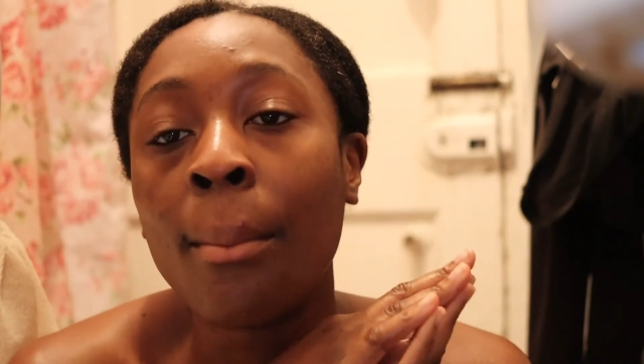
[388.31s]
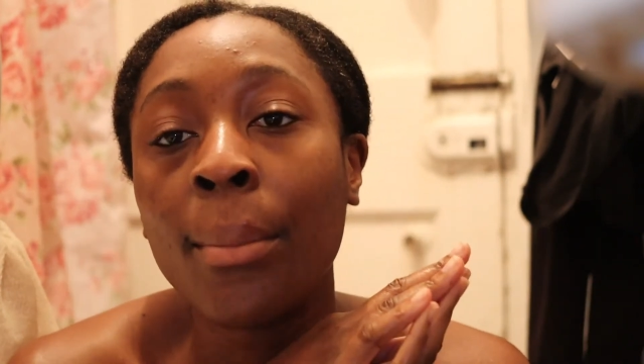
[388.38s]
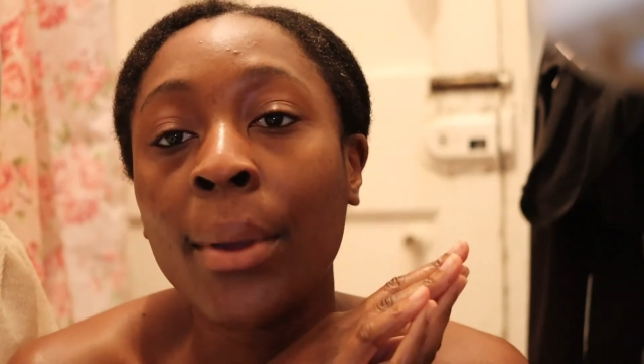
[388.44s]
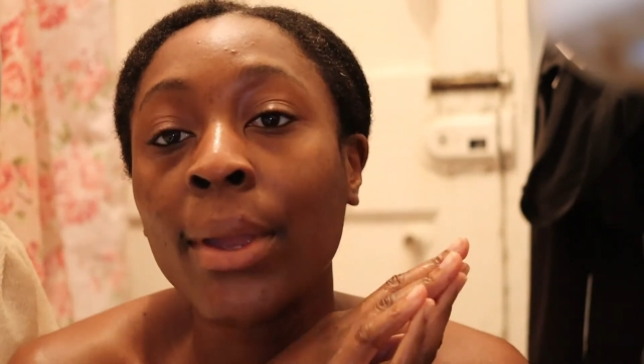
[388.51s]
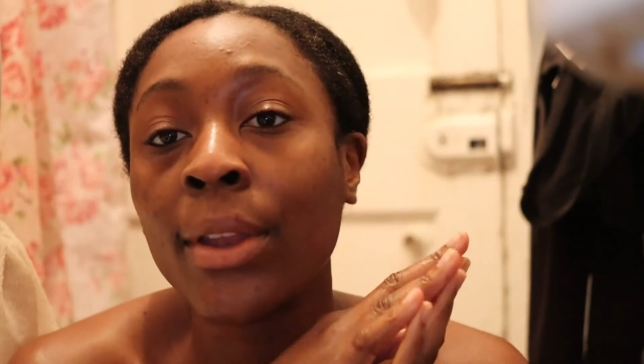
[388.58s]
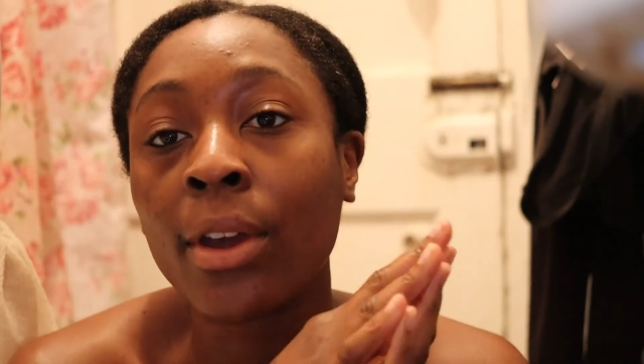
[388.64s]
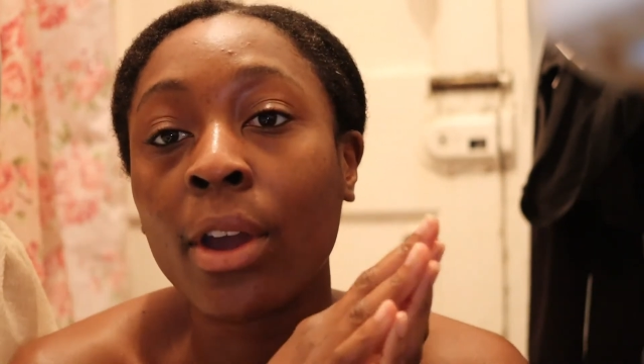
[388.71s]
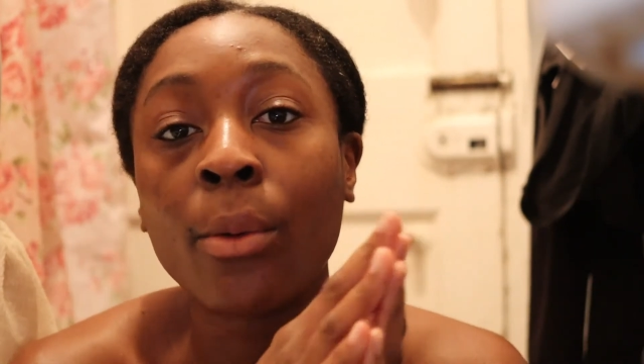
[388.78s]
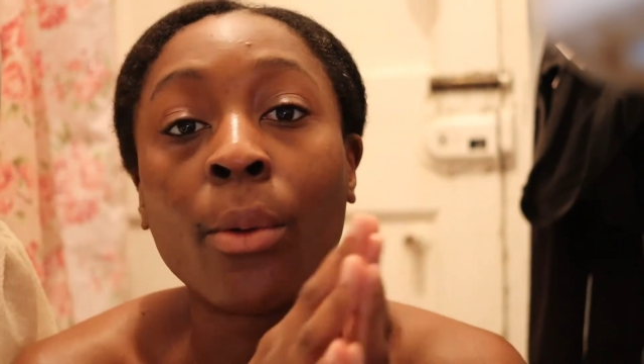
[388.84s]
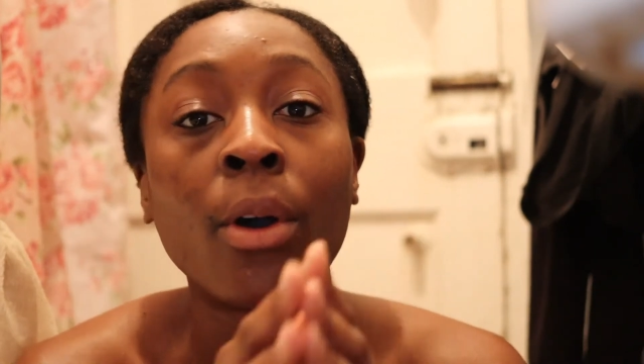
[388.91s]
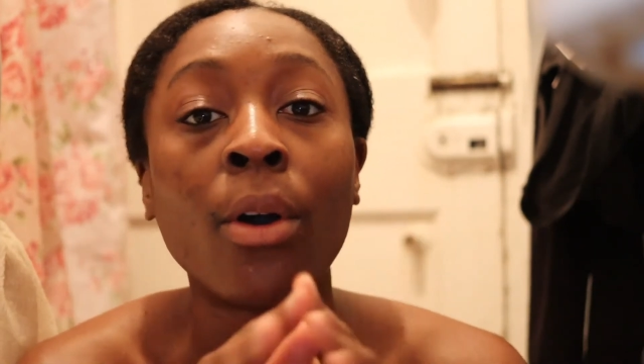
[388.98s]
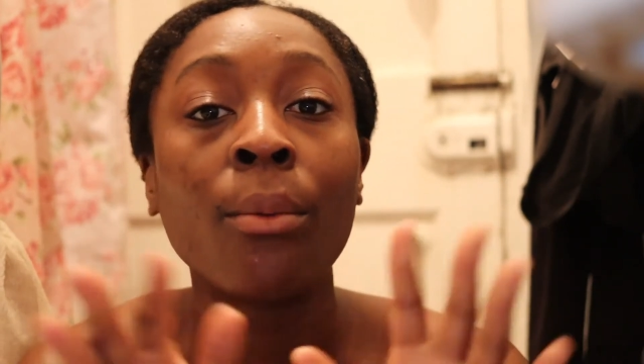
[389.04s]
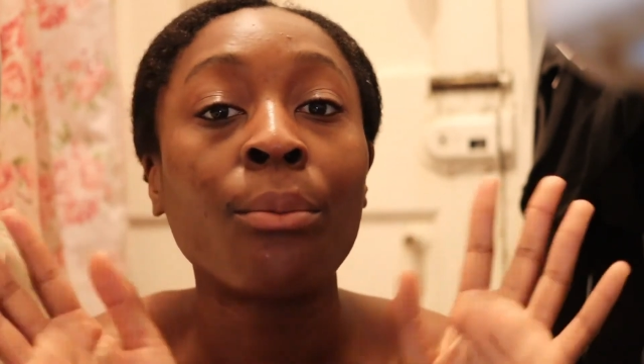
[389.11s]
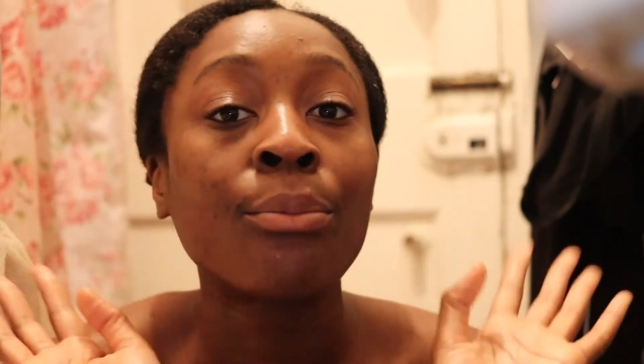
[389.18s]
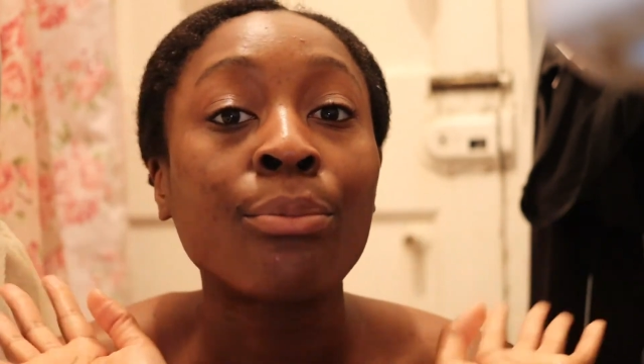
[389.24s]
But you know
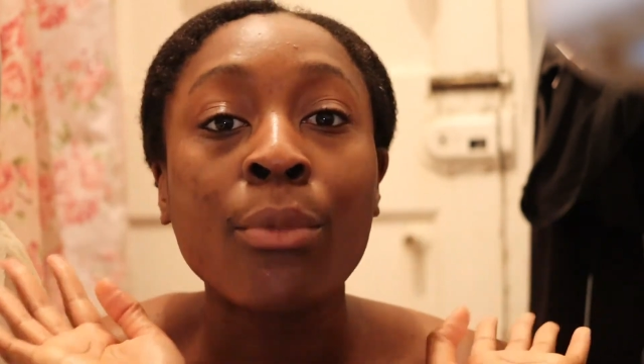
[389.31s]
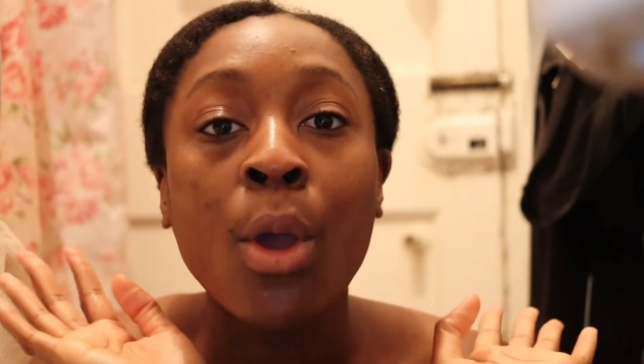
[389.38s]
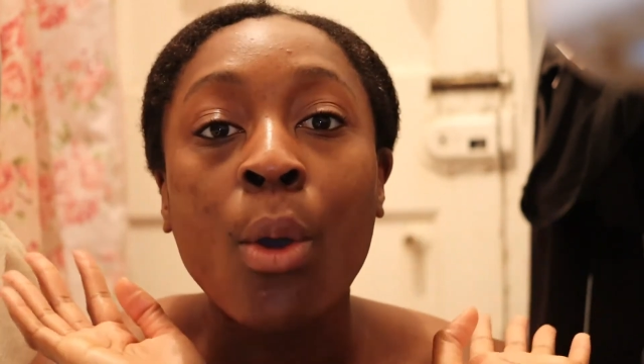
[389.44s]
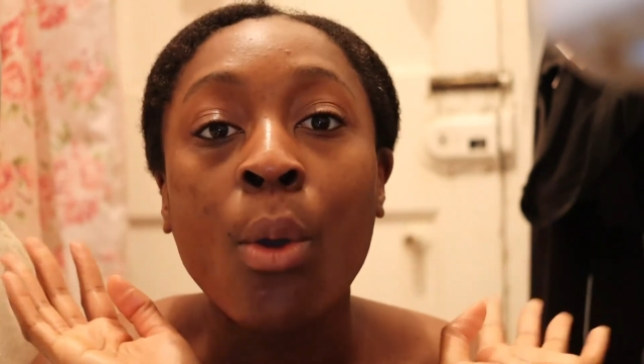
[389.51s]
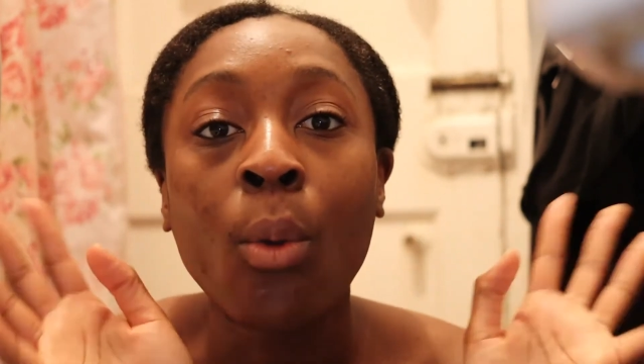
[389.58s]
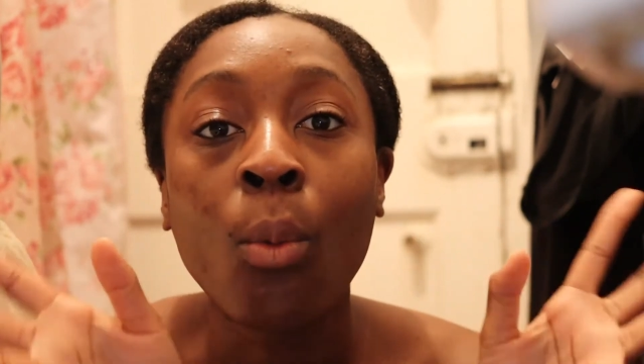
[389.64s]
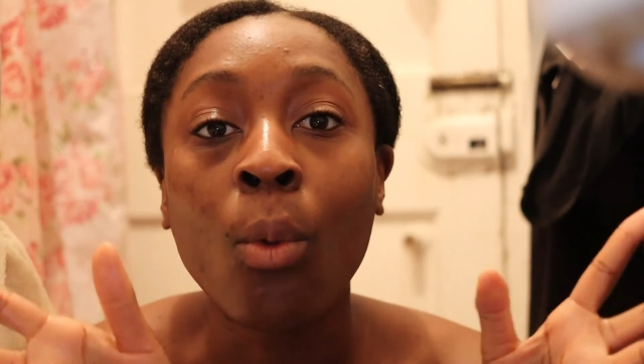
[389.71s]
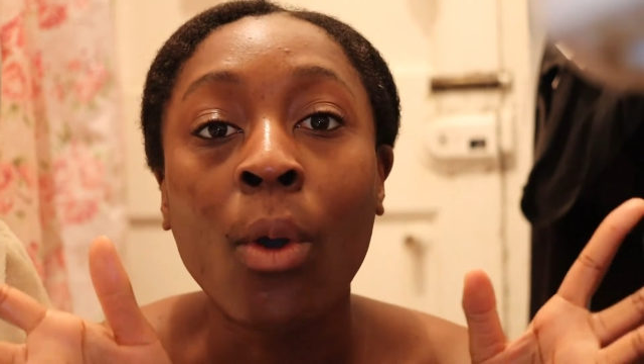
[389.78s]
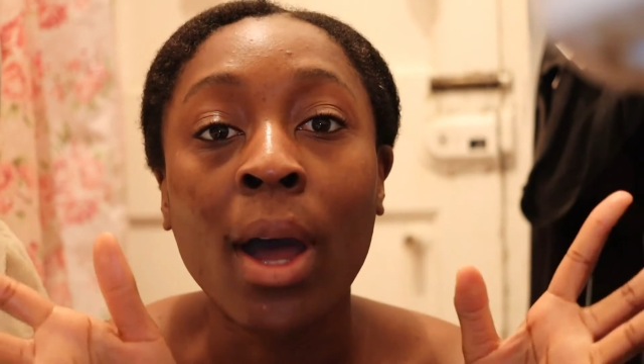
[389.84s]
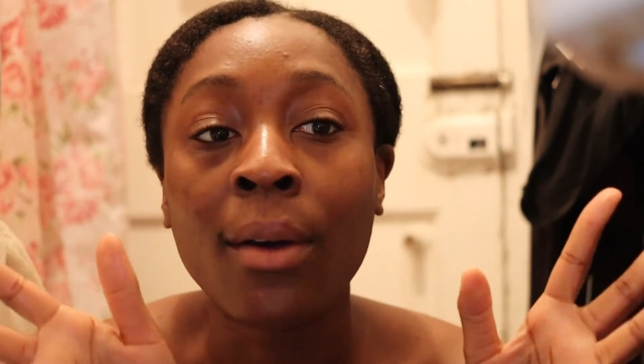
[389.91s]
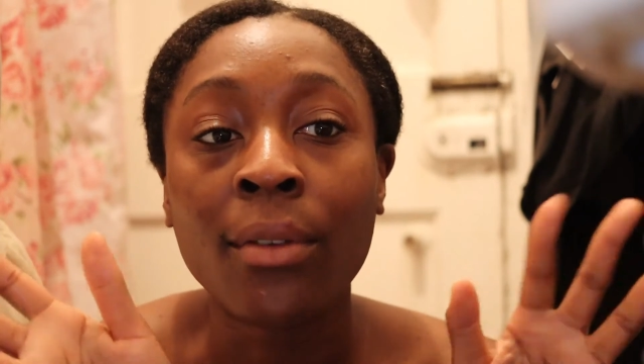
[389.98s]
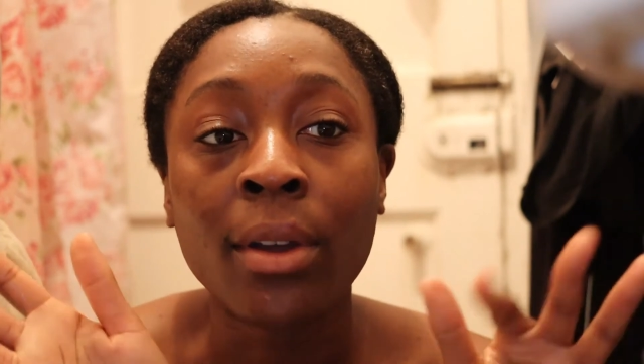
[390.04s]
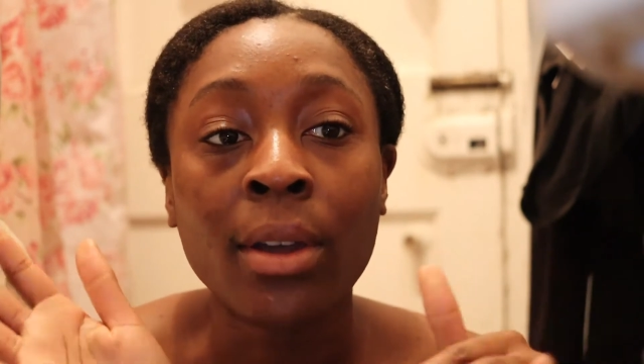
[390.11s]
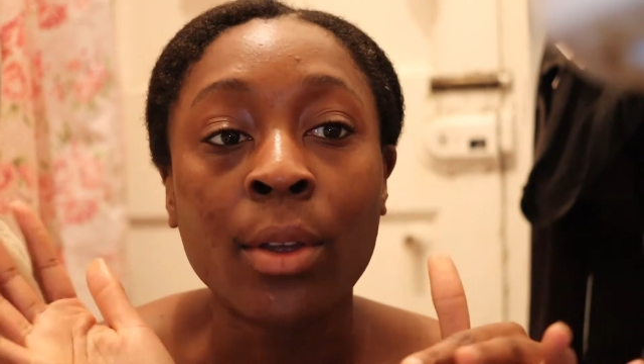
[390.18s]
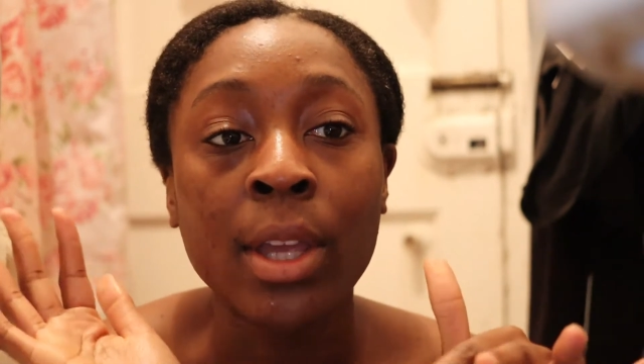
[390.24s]
what?
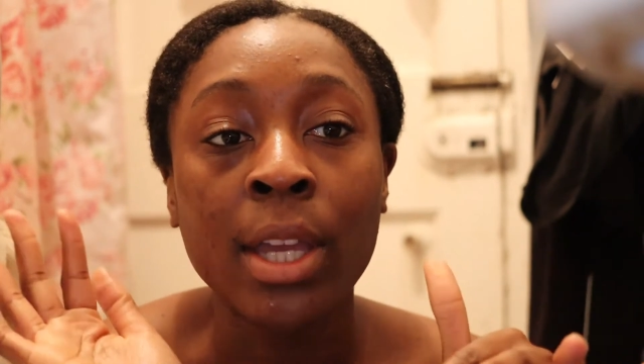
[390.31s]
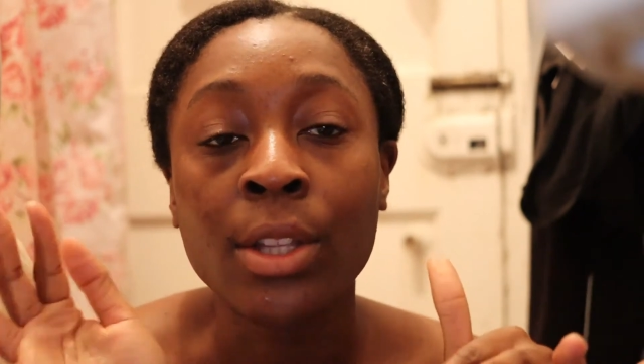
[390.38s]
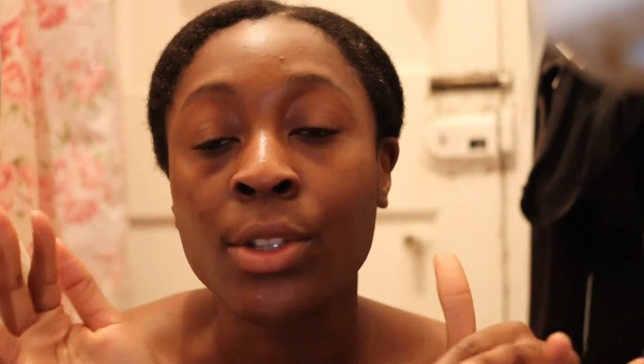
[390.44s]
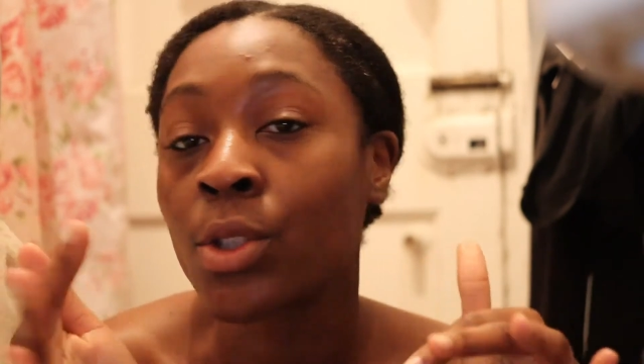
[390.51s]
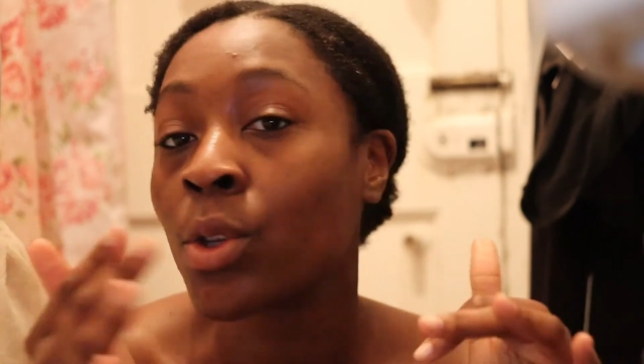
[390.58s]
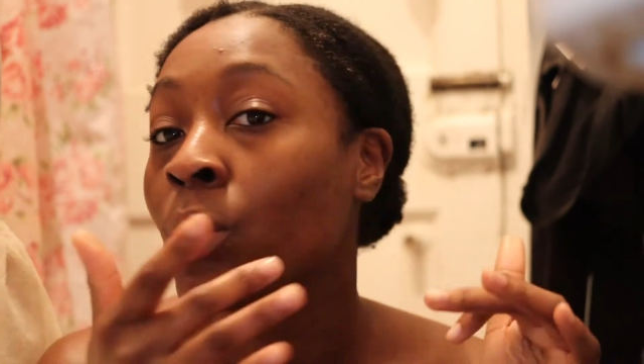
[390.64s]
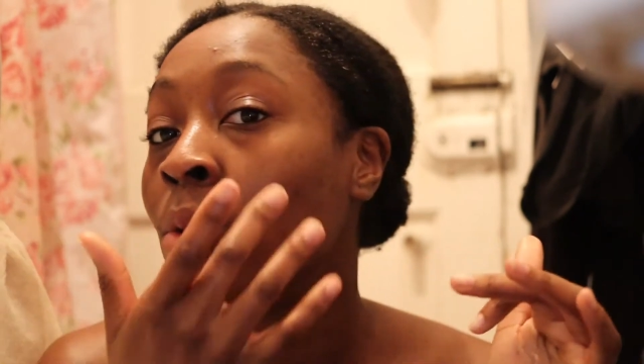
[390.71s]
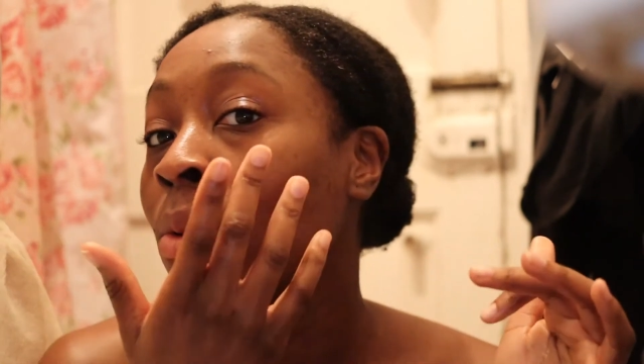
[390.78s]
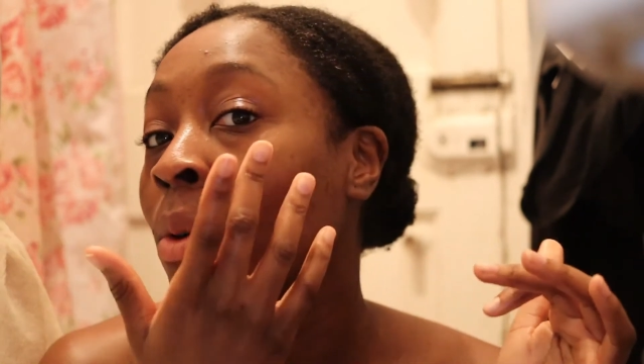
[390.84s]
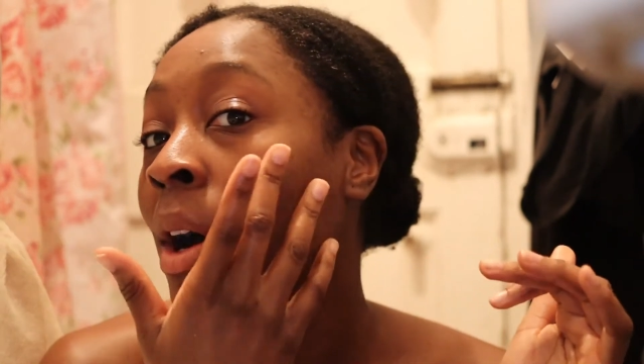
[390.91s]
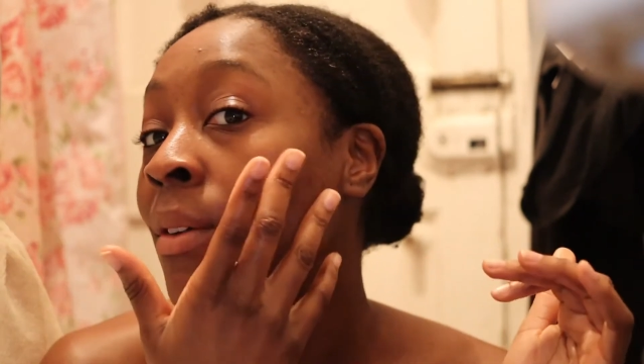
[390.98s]
Whatever, it's cool.